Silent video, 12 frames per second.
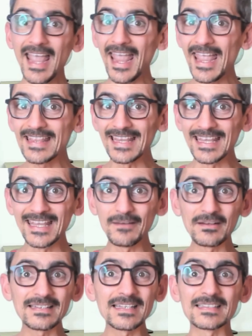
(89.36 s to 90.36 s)
And
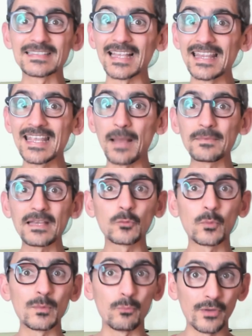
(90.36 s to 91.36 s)
here it is, the app
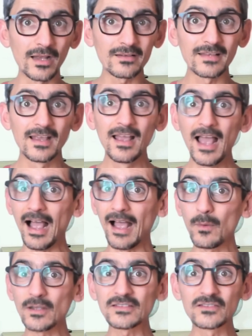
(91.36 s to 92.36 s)
that we built. I
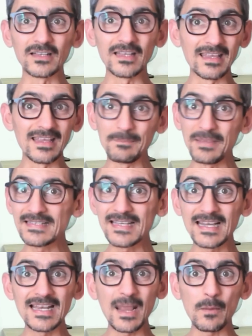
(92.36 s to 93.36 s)
was
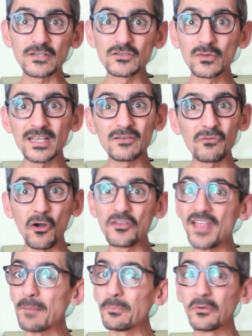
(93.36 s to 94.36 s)
basically, I was looking for an
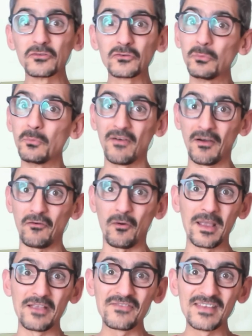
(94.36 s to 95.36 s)
app to, for
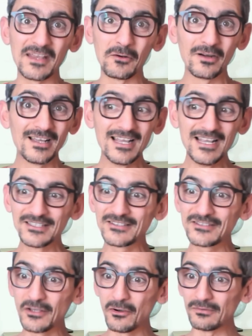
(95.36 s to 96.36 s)
my video.
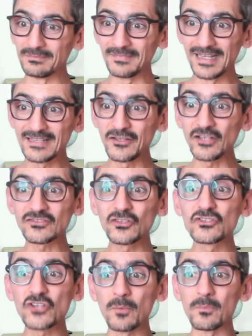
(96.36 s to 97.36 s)
So it does the
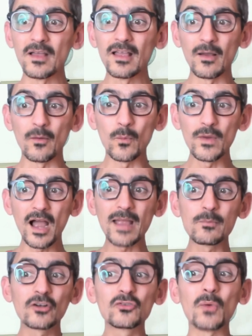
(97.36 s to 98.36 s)
job we are
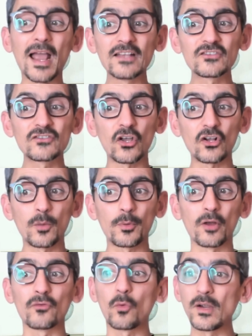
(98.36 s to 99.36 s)
able to answer a couple
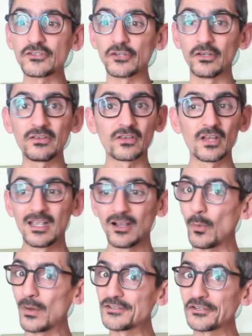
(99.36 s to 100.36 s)
of questions,
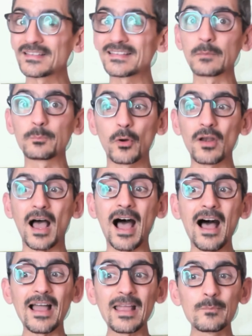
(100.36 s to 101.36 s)
questions that Paul
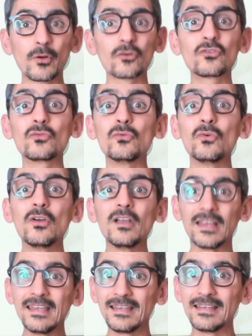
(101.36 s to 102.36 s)
are able to,
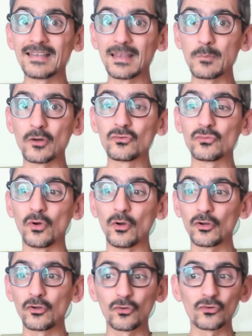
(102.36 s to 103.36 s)
he is able to uh,
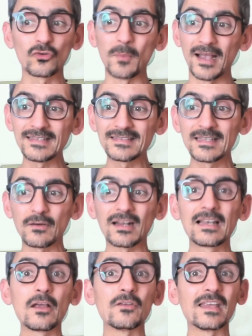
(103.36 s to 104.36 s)
customize
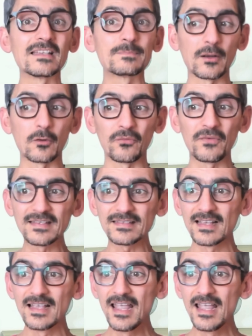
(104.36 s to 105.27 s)
directly on his back office.